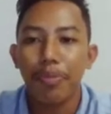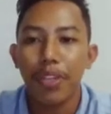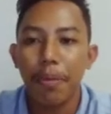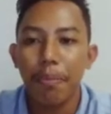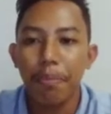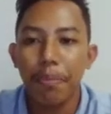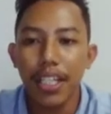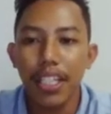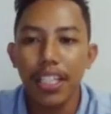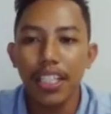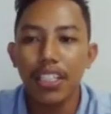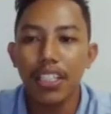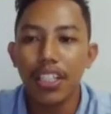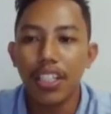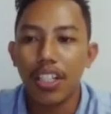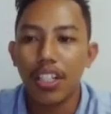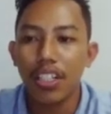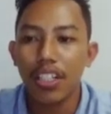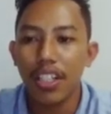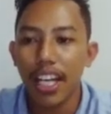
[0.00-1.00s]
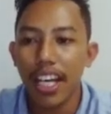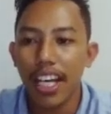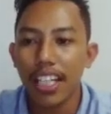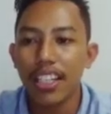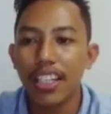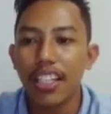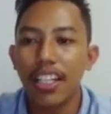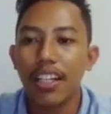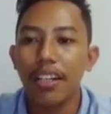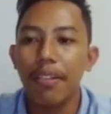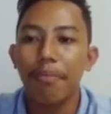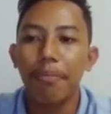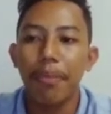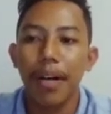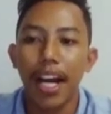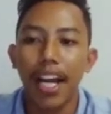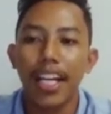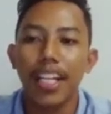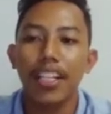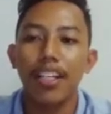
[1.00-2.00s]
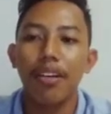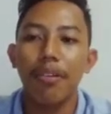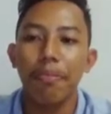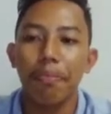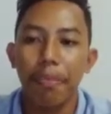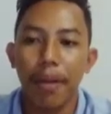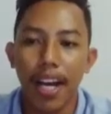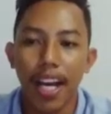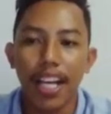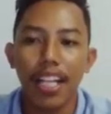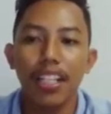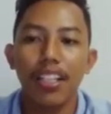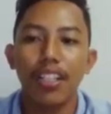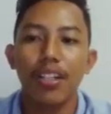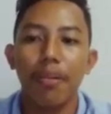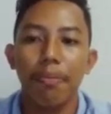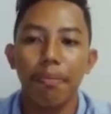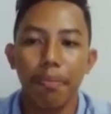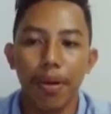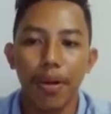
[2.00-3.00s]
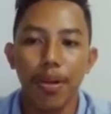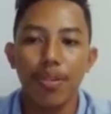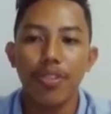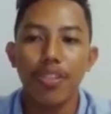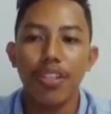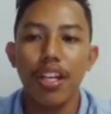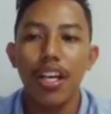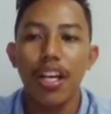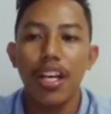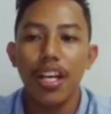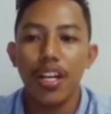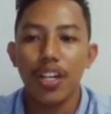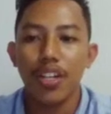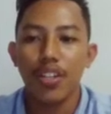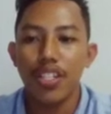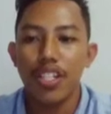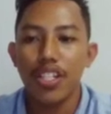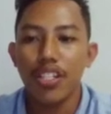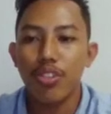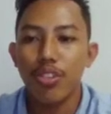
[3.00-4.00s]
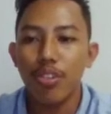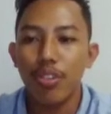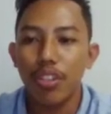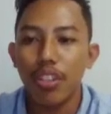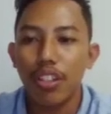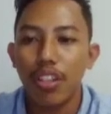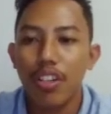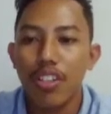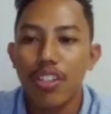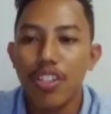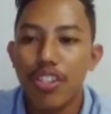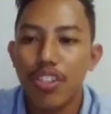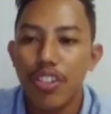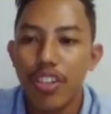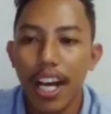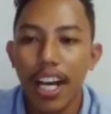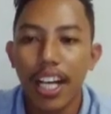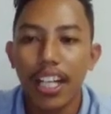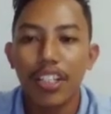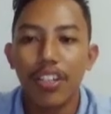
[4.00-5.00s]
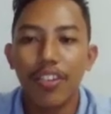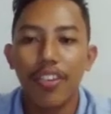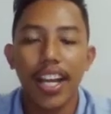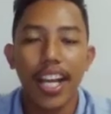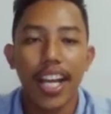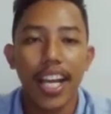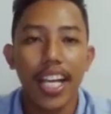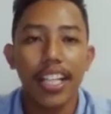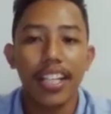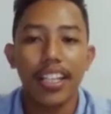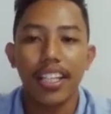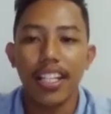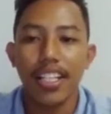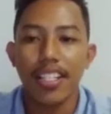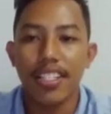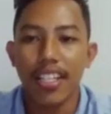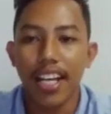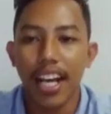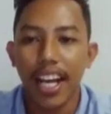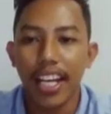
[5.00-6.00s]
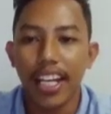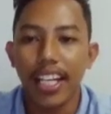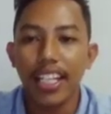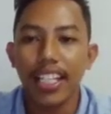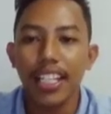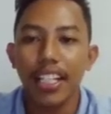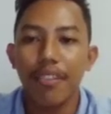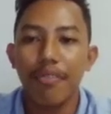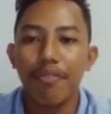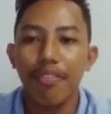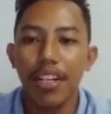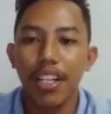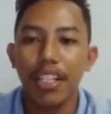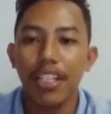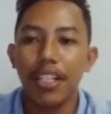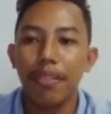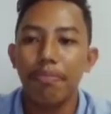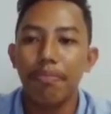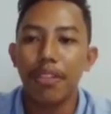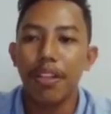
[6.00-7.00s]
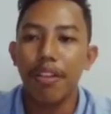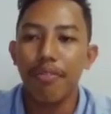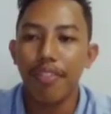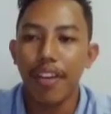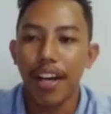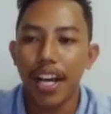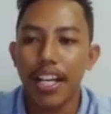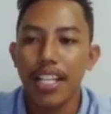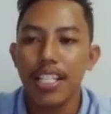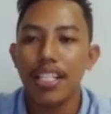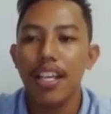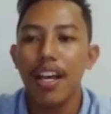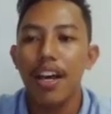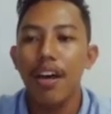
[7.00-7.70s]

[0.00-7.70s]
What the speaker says: build, collect, combine, compile, compose, constitute, construct, create, design, develop, devise,